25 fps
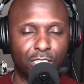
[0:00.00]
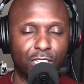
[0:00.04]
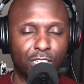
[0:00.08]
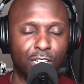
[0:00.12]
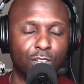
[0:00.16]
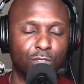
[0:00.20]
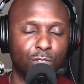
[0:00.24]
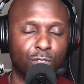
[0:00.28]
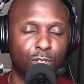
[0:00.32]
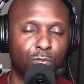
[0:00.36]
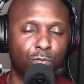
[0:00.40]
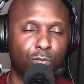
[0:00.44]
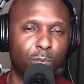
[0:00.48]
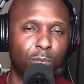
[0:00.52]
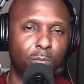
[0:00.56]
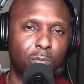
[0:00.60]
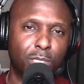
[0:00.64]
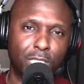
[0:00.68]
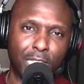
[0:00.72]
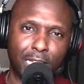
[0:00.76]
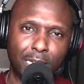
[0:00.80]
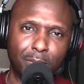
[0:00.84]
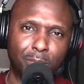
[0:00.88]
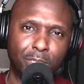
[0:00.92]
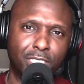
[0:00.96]
cover from
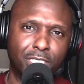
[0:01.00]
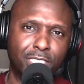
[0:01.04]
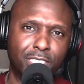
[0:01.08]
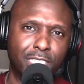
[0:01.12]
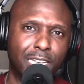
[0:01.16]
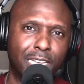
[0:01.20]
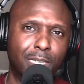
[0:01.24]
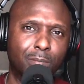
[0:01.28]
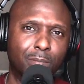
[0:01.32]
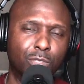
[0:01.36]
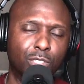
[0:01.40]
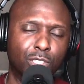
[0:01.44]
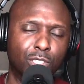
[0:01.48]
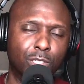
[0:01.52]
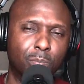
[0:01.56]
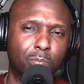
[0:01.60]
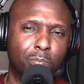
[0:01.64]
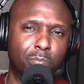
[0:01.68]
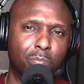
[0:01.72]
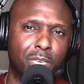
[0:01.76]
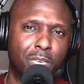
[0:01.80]
time to time some